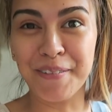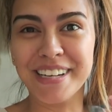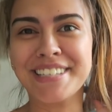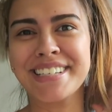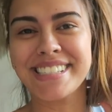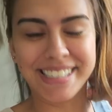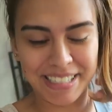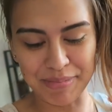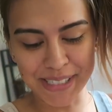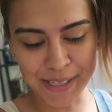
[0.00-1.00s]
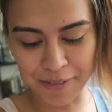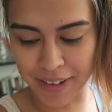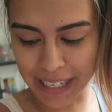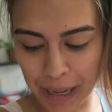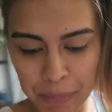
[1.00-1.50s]
which is gonna be so
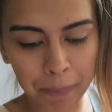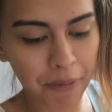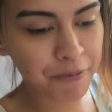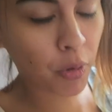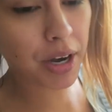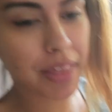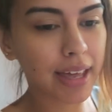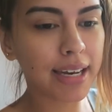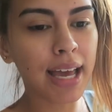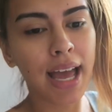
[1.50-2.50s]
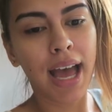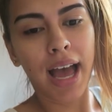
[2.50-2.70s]
funny. But before then,